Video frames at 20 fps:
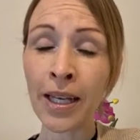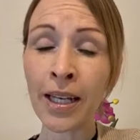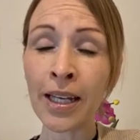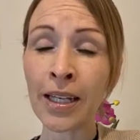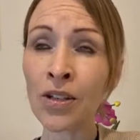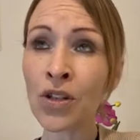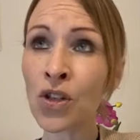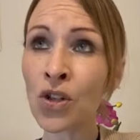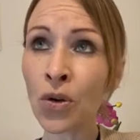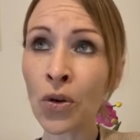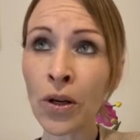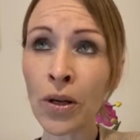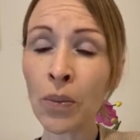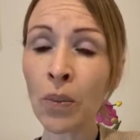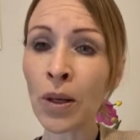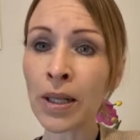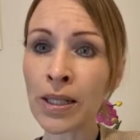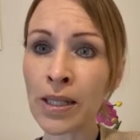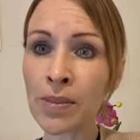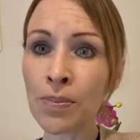Enjoy
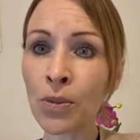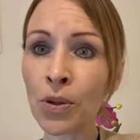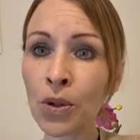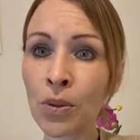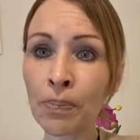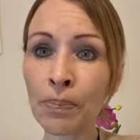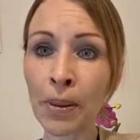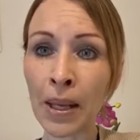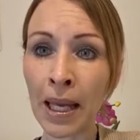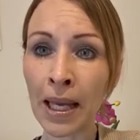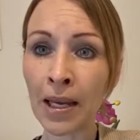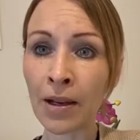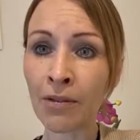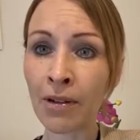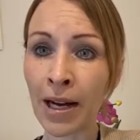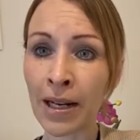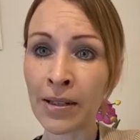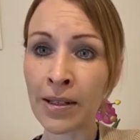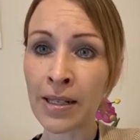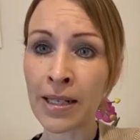once more being
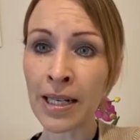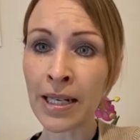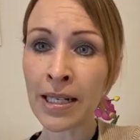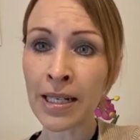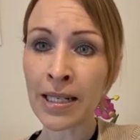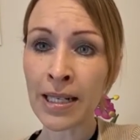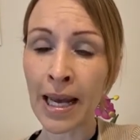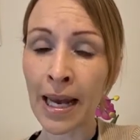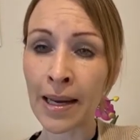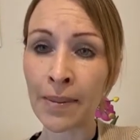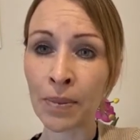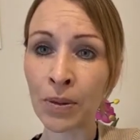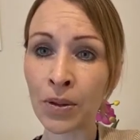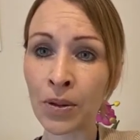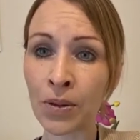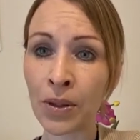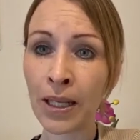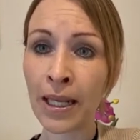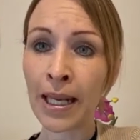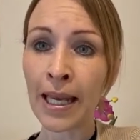around a dinner
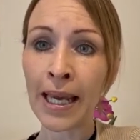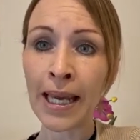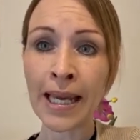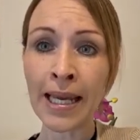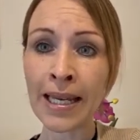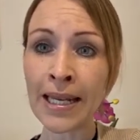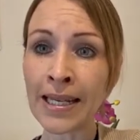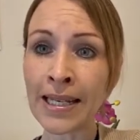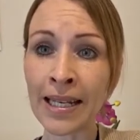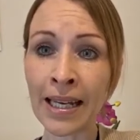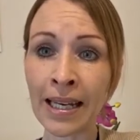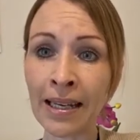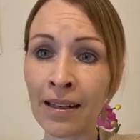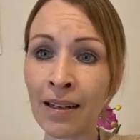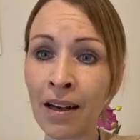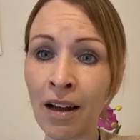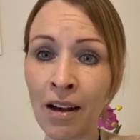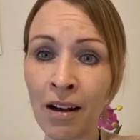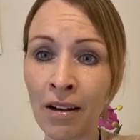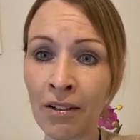table, eating,
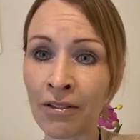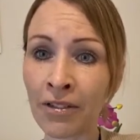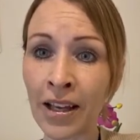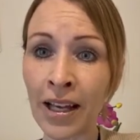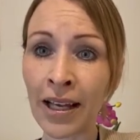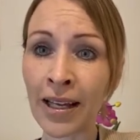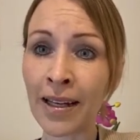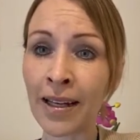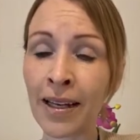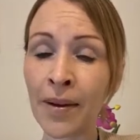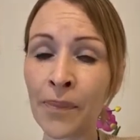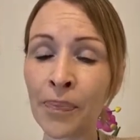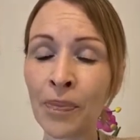laughing,